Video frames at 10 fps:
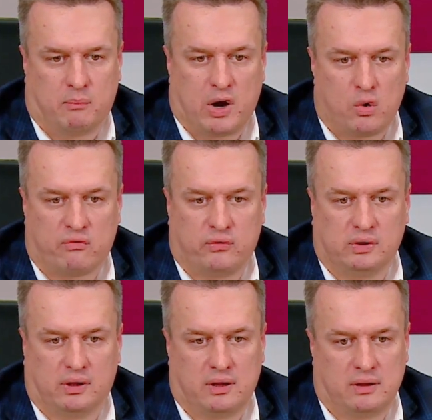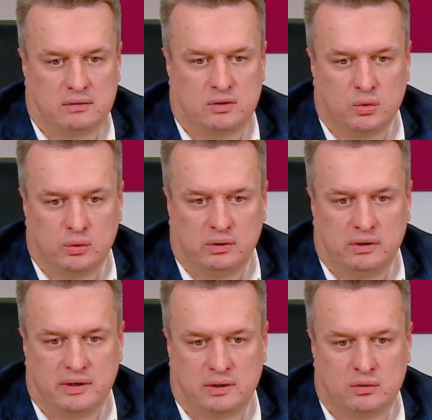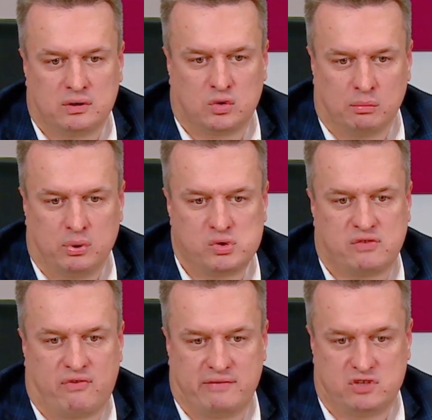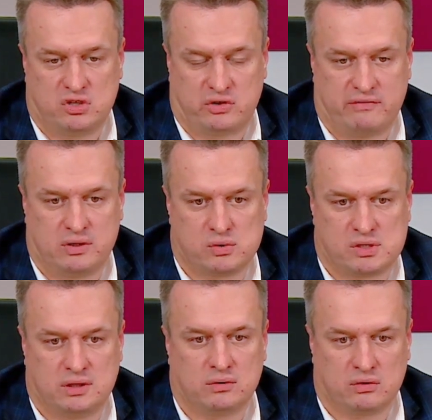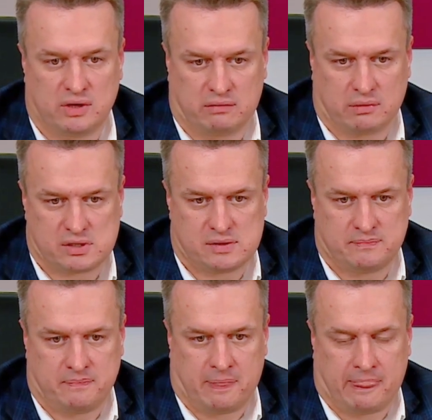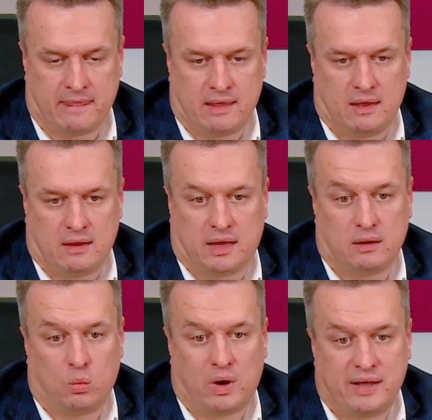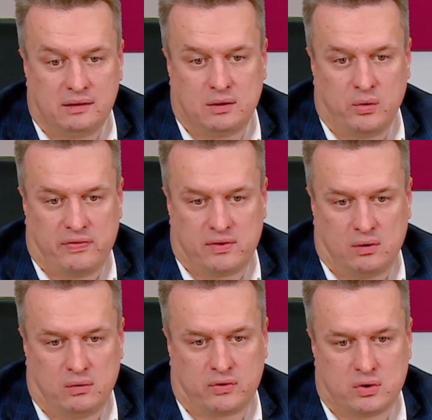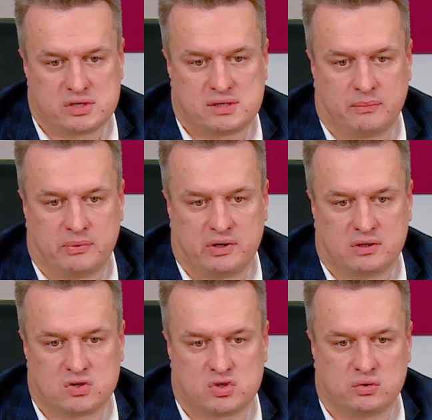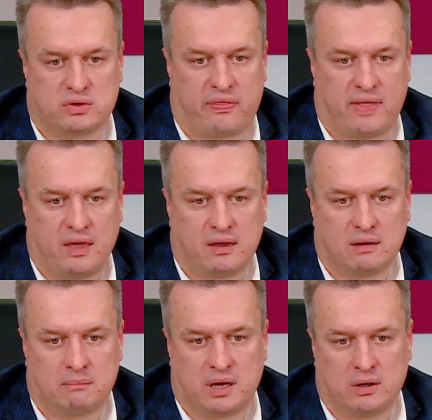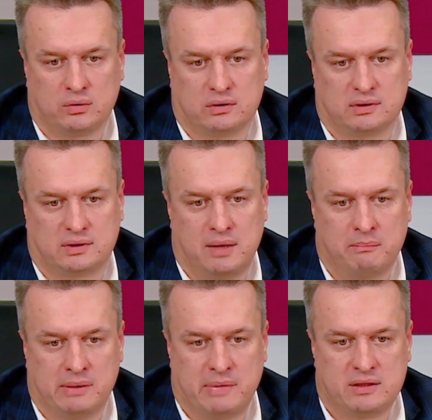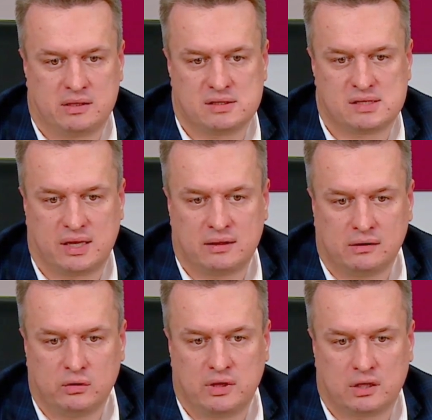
powerful tool in order to boost 5G revenues in your networks. And while doing so, of course, operators should think about implementing standalone